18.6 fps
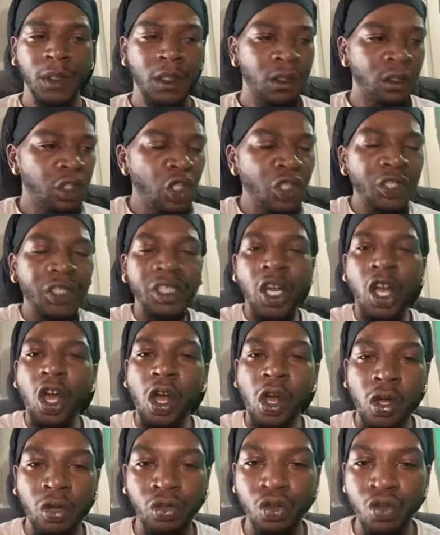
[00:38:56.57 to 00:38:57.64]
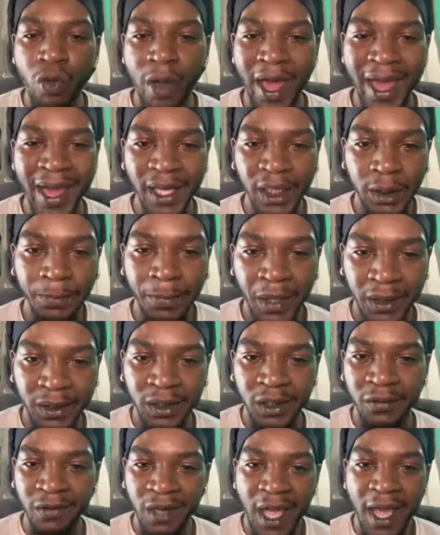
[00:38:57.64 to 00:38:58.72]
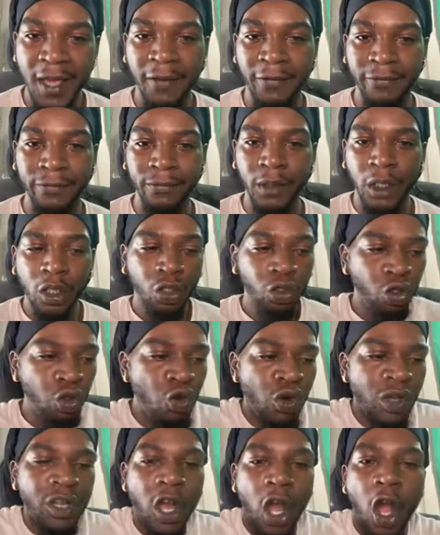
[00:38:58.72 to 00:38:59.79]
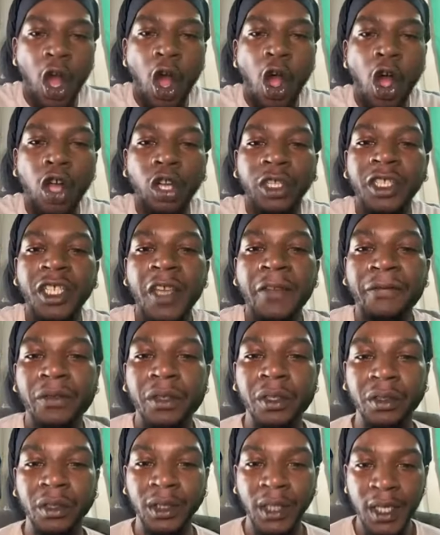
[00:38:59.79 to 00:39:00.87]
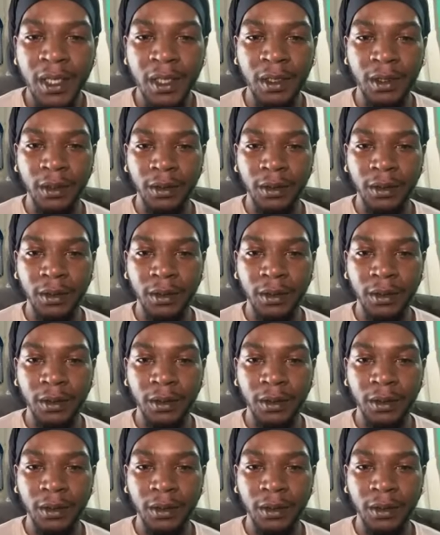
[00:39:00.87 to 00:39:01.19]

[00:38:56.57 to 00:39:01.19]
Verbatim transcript: Learning all new aspects of life, doing all different things.